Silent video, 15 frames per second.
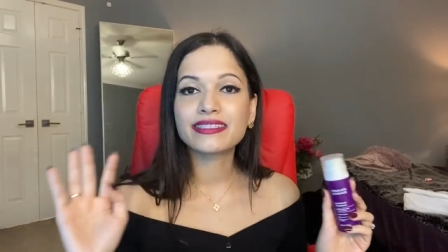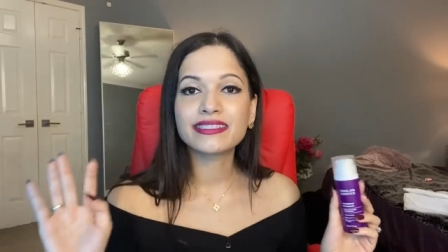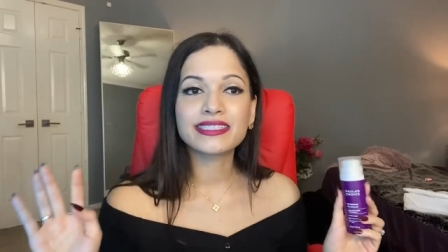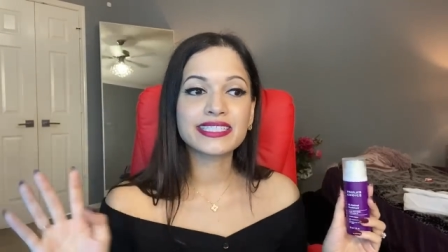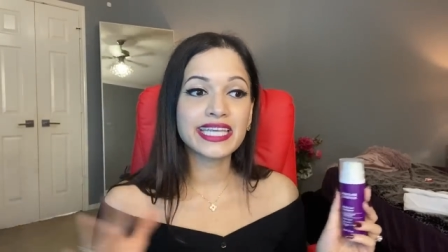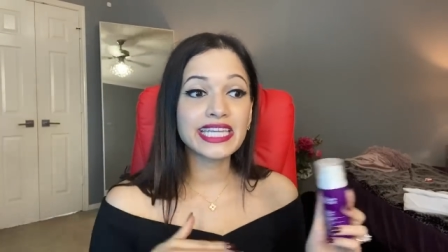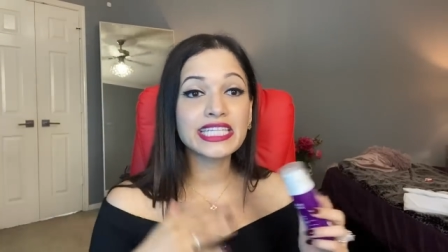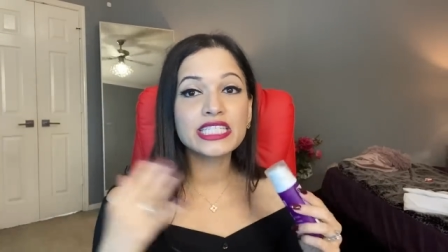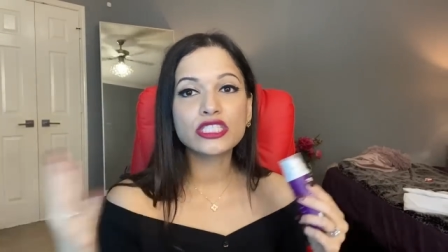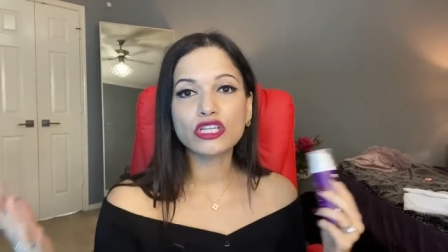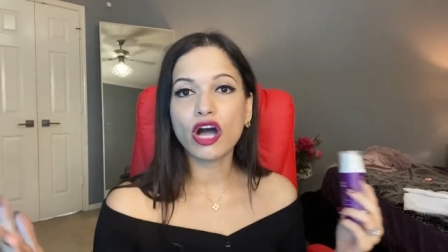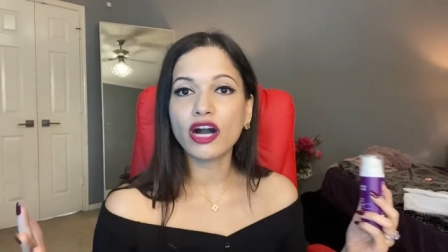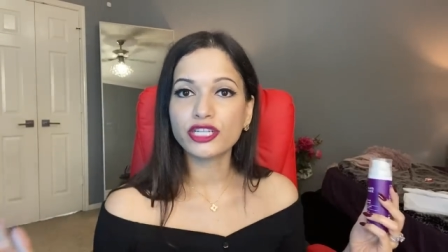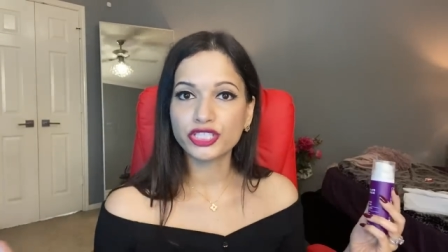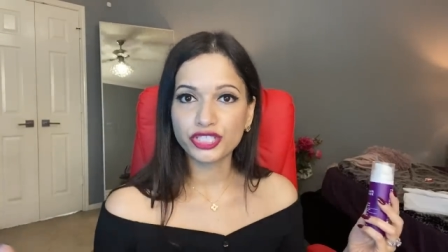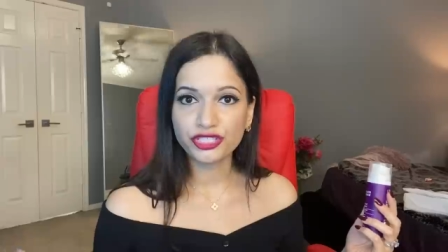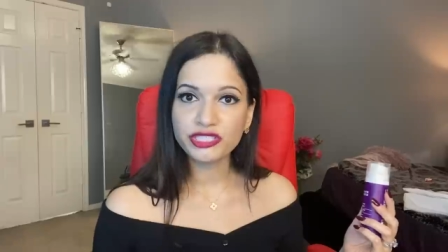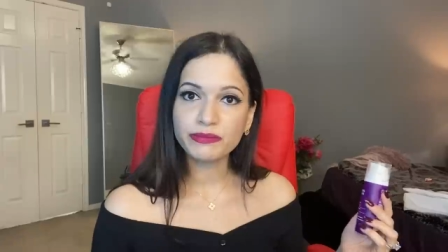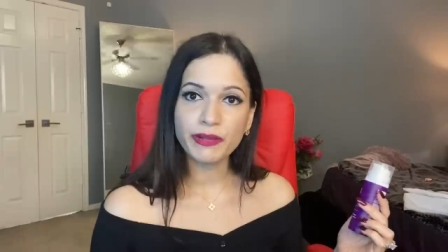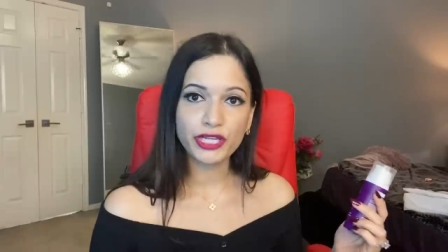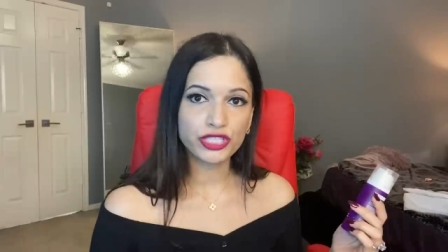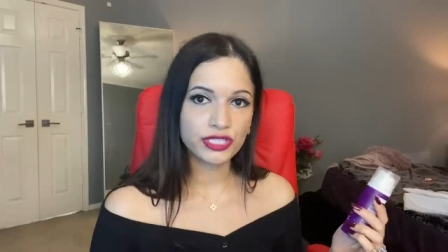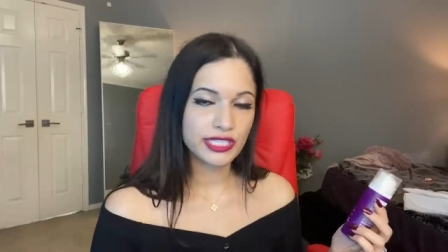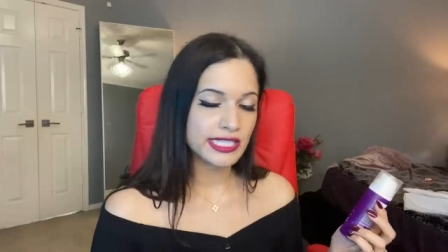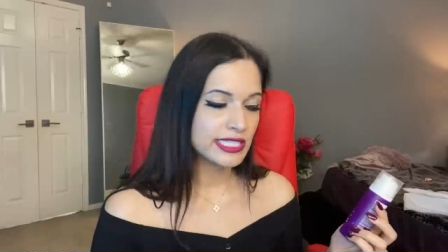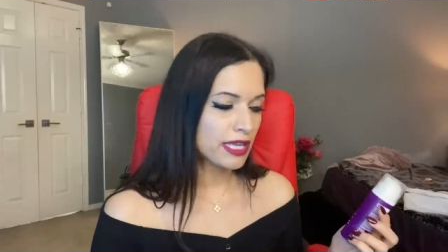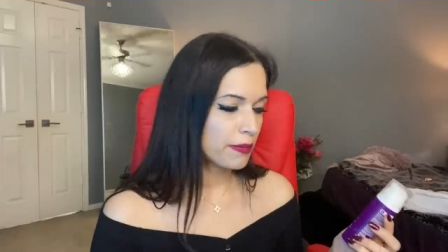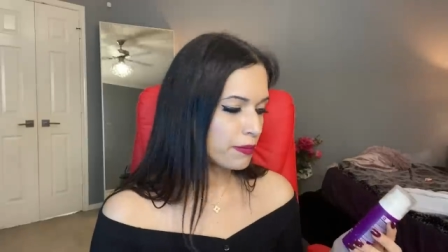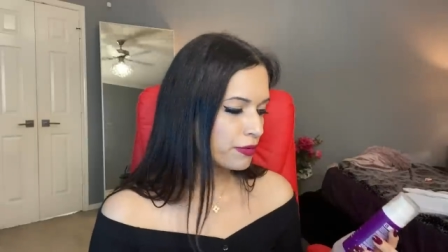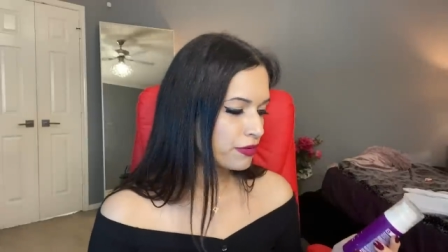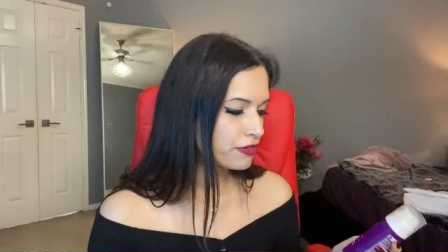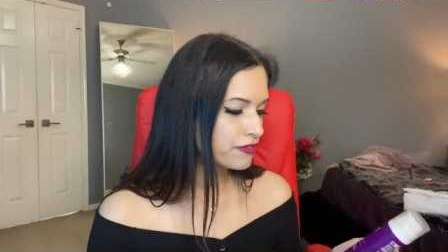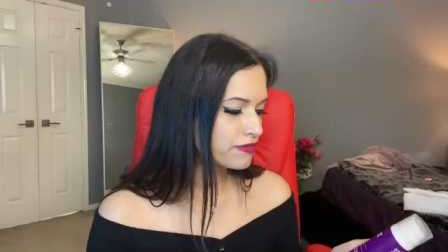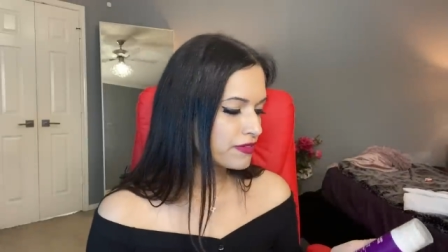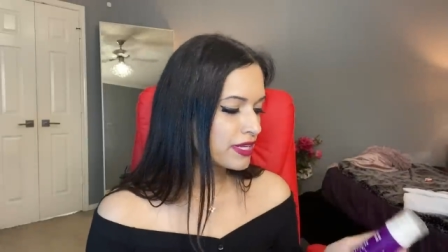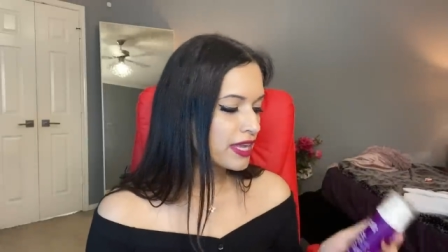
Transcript: skin doctor specialist approved.